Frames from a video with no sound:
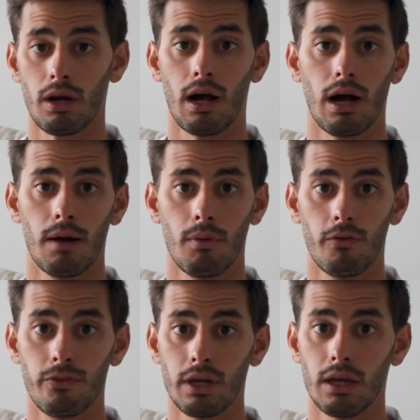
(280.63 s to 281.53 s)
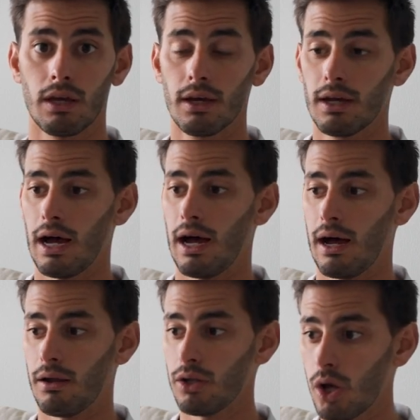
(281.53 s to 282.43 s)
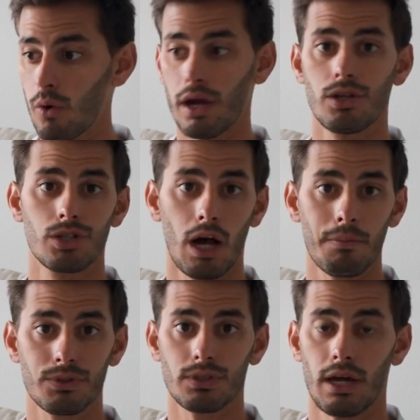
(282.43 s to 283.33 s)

of the low end jobs,